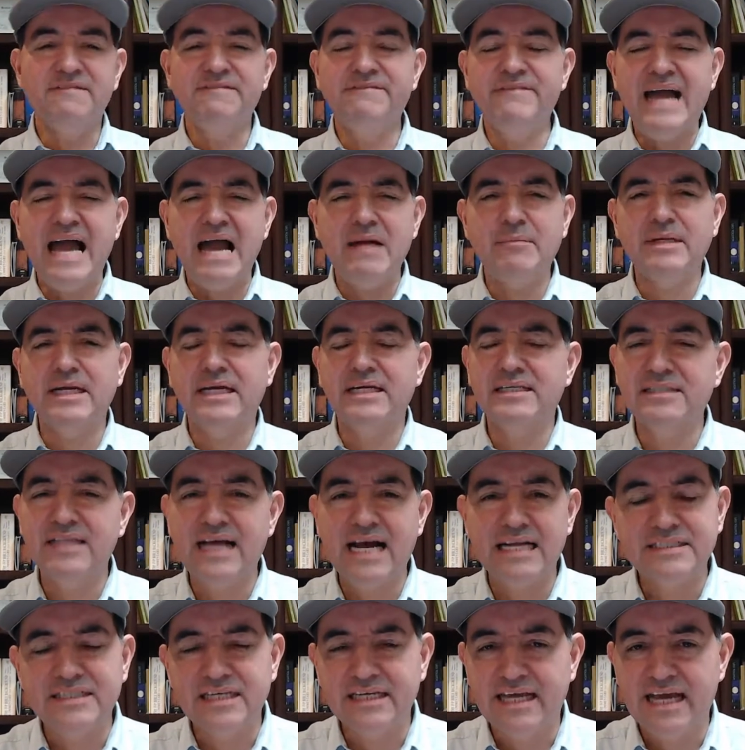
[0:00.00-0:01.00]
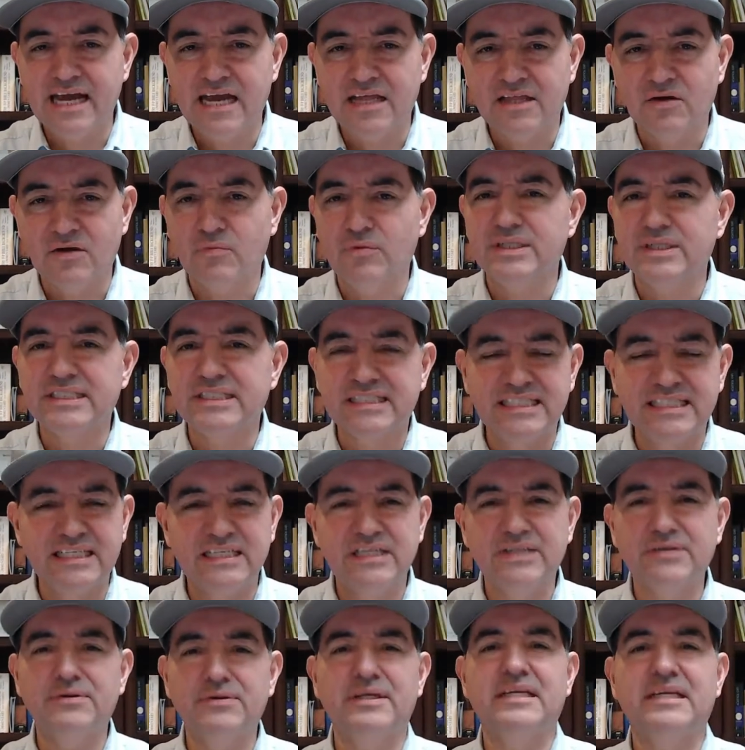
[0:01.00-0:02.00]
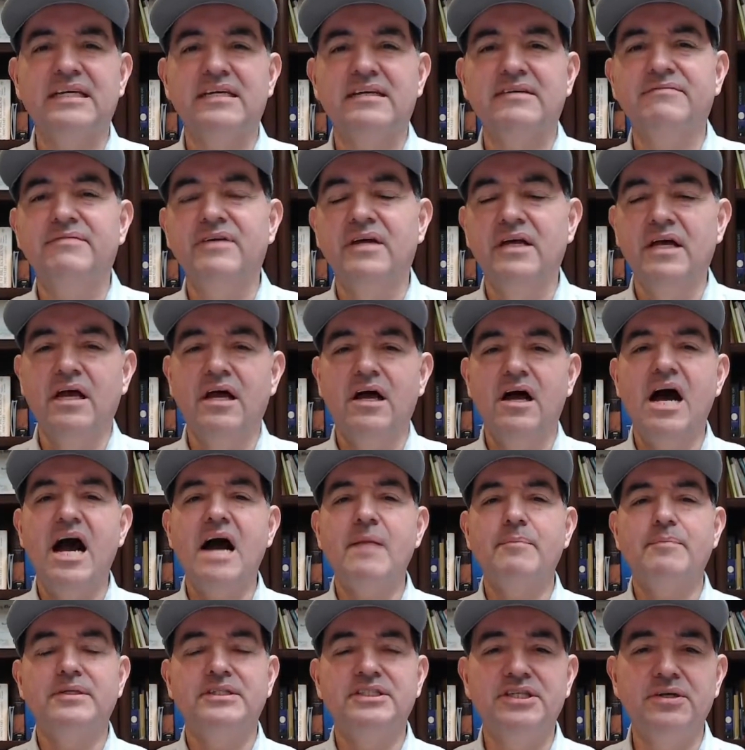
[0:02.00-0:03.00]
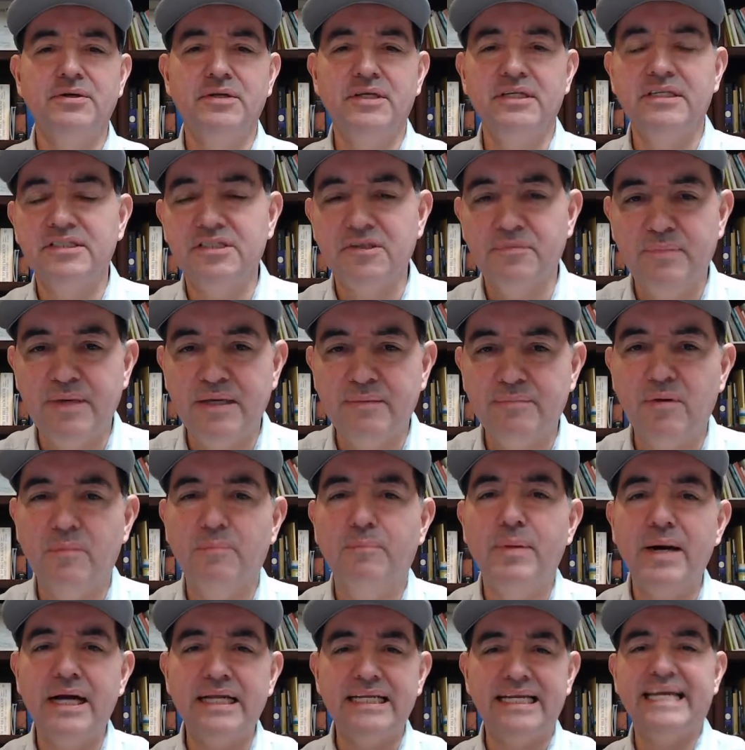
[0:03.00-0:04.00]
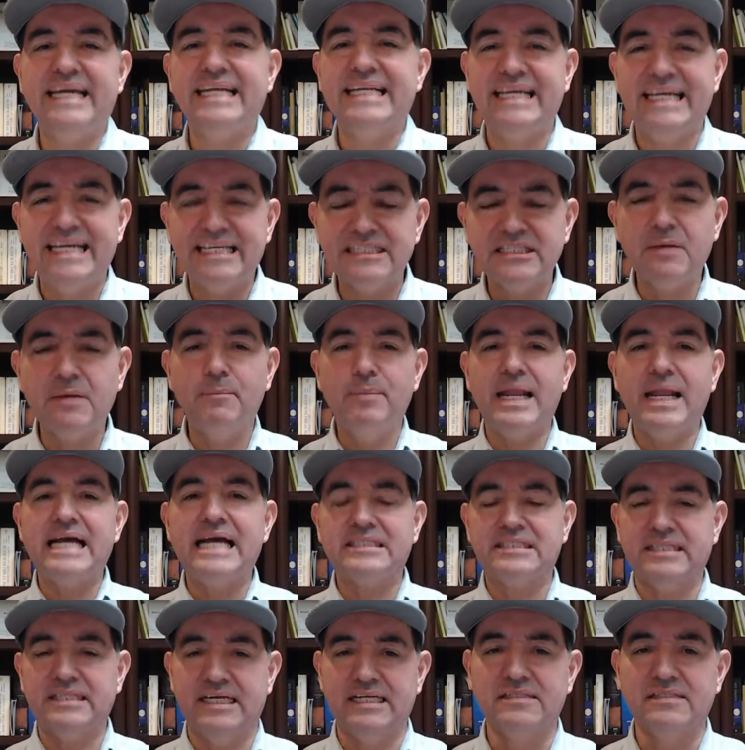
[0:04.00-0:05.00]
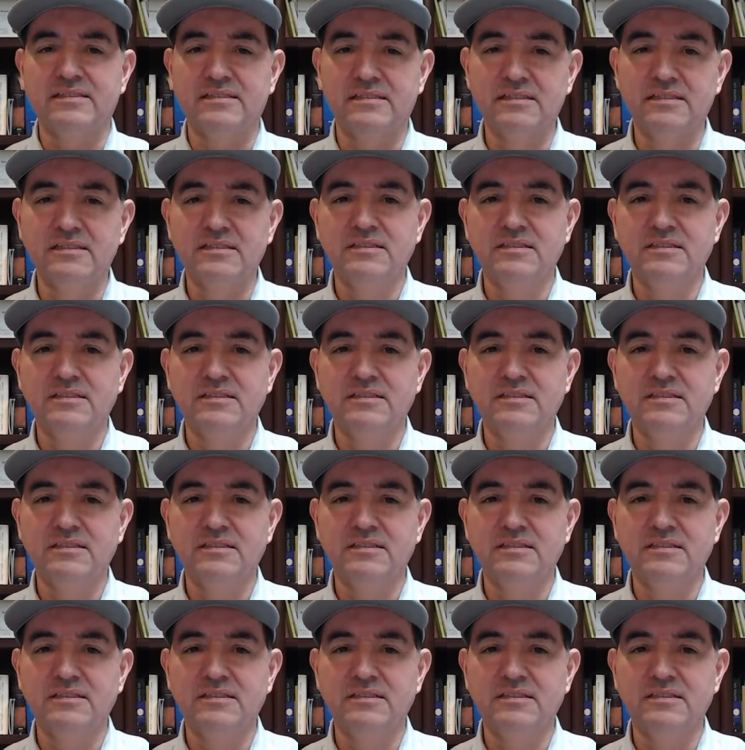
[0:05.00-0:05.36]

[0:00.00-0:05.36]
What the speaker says: family is not together, we still give opportunity to people. But it is a blessing